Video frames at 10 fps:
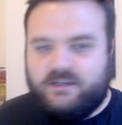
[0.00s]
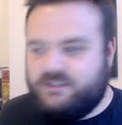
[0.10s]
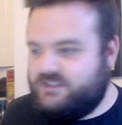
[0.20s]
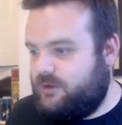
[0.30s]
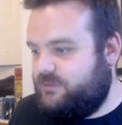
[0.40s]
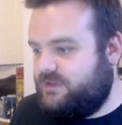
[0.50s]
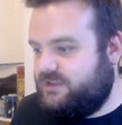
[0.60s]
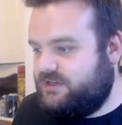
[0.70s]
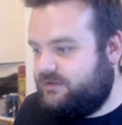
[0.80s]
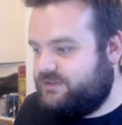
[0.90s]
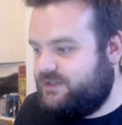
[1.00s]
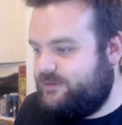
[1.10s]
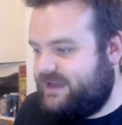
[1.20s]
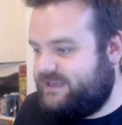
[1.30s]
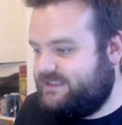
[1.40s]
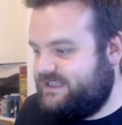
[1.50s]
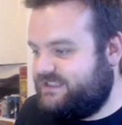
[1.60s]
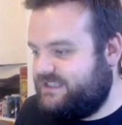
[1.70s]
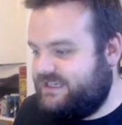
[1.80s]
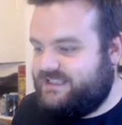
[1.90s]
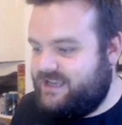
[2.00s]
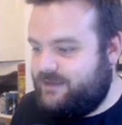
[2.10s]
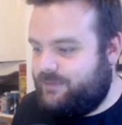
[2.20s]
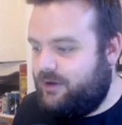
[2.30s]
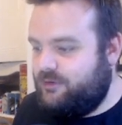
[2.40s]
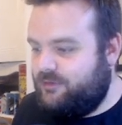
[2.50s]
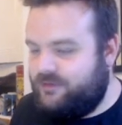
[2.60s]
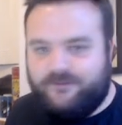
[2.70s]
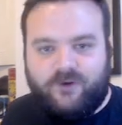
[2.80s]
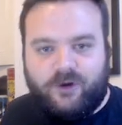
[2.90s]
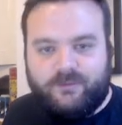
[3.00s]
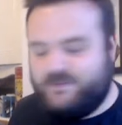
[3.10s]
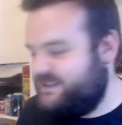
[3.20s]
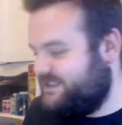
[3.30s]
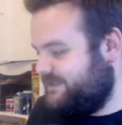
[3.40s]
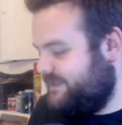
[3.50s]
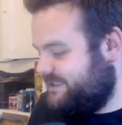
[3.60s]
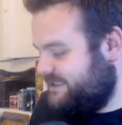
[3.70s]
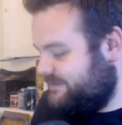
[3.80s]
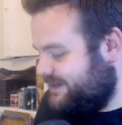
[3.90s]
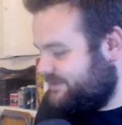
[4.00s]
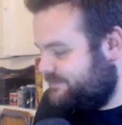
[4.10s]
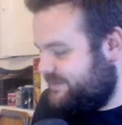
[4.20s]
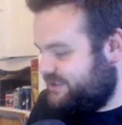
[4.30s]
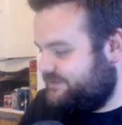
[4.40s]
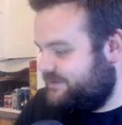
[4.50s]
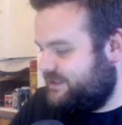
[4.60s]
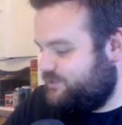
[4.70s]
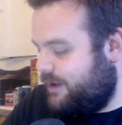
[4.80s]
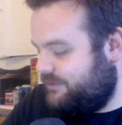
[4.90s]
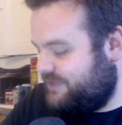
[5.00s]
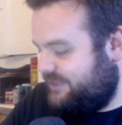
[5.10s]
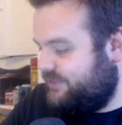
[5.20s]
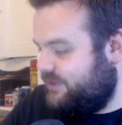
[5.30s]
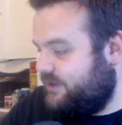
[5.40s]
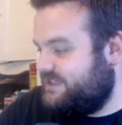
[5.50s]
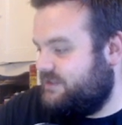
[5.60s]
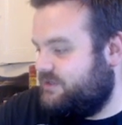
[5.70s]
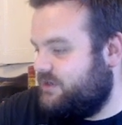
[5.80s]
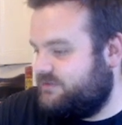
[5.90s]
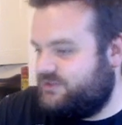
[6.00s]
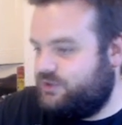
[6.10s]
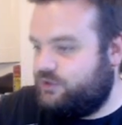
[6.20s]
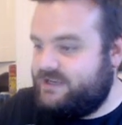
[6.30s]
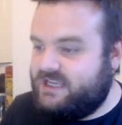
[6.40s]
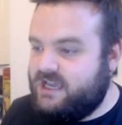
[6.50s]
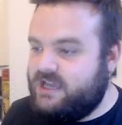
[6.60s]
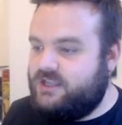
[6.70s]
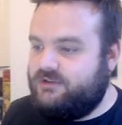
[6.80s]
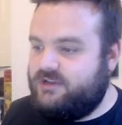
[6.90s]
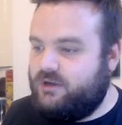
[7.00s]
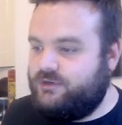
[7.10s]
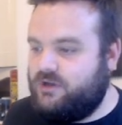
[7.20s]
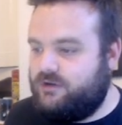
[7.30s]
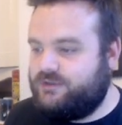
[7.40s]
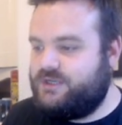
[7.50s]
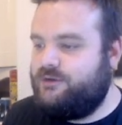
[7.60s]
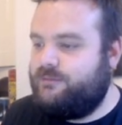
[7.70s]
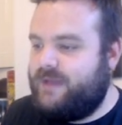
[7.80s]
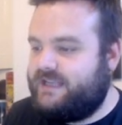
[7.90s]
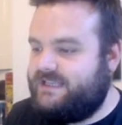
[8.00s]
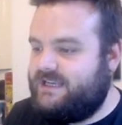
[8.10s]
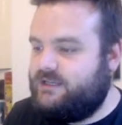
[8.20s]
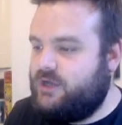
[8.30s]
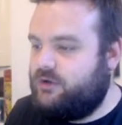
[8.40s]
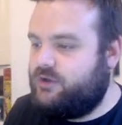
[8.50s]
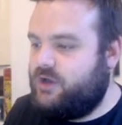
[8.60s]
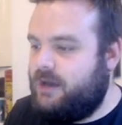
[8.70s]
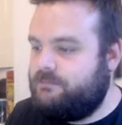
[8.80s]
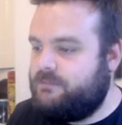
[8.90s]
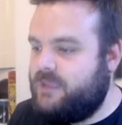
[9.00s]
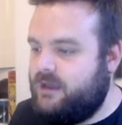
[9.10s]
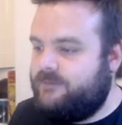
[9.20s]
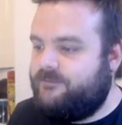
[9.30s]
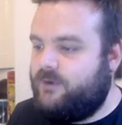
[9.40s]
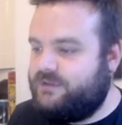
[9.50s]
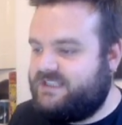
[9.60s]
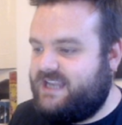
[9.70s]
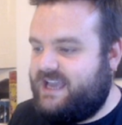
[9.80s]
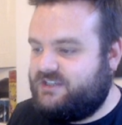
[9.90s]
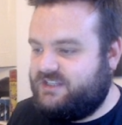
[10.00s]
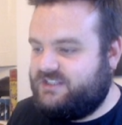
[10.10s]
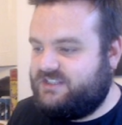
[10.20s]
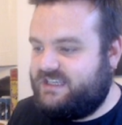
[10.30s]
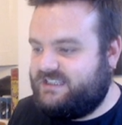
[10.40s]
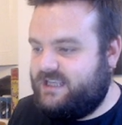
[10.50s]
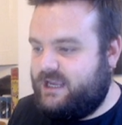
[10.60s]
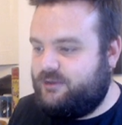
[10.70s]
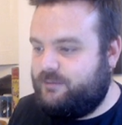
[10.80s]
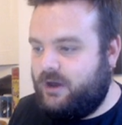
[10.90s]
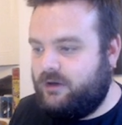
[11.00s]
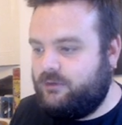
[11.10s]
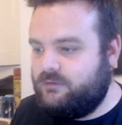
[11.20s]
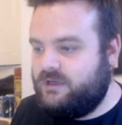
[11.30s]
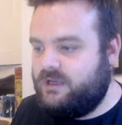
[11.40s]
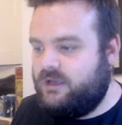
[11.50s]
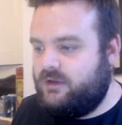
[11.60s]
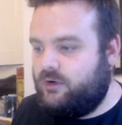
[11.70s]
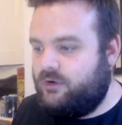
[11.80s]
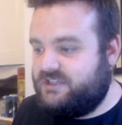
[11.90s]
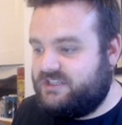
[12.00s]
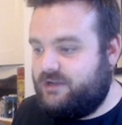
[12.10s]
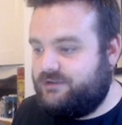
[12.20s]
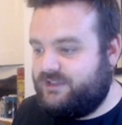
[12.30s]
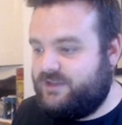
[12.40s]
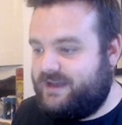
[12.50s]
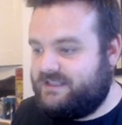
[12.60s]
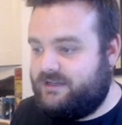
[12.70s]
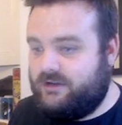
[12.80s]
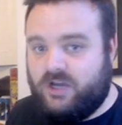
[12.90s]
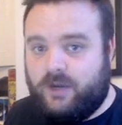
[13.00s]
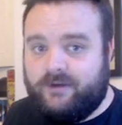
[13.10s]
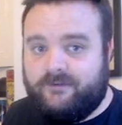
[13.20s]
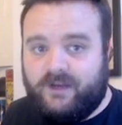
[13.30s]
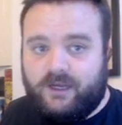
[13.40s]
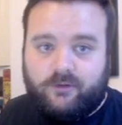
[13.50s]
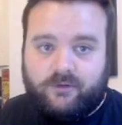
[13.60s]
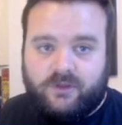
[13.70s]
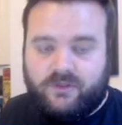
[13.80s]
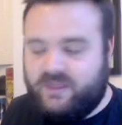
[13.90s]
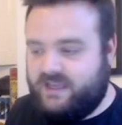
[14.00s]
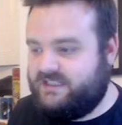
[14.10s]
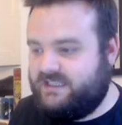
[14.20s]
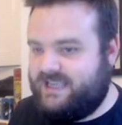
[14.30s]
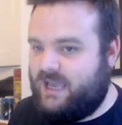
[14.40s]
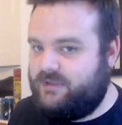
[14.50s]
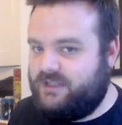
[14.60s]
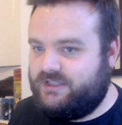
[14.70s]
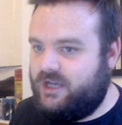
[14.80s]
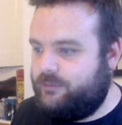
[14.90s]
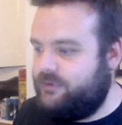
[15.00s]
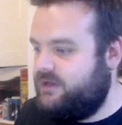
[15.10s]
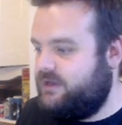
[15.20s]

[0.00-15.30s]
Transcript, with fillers: So, the Doctor Who magazine's 60 year poll, the form has been submitted. My submissions for the 12th and 13th Doctor stories, you can go on doctorwhomagazine.com forward slash 60th poll, or just go on doctormagazine.com and follow this tab at the top.